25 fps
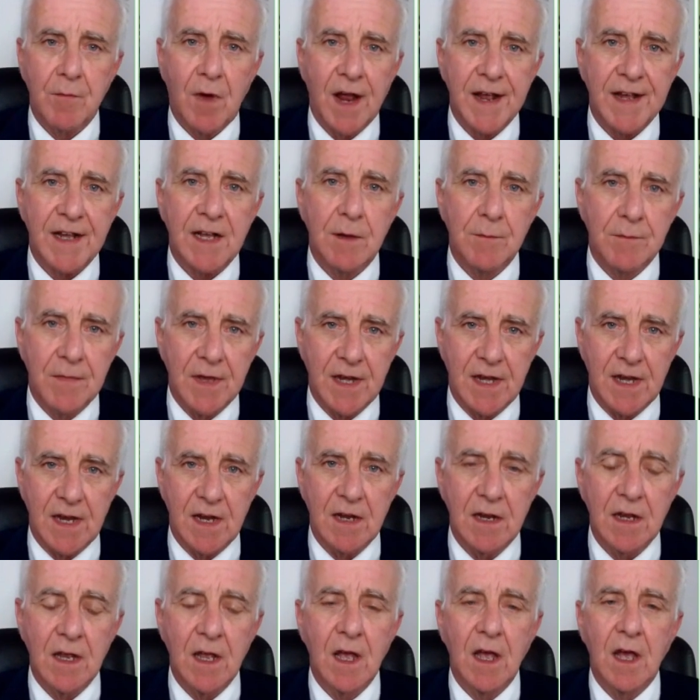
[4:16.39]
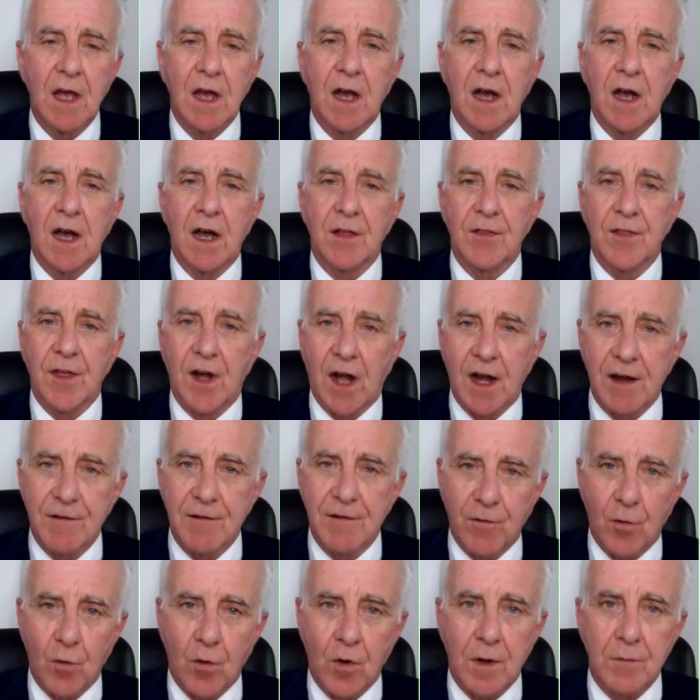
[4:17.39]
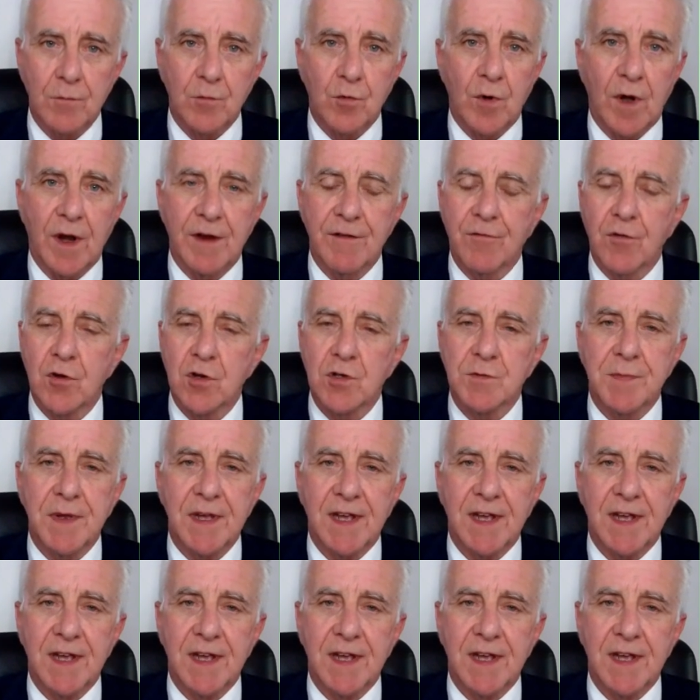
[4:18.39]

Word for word: My committee uh, that I formed when I first First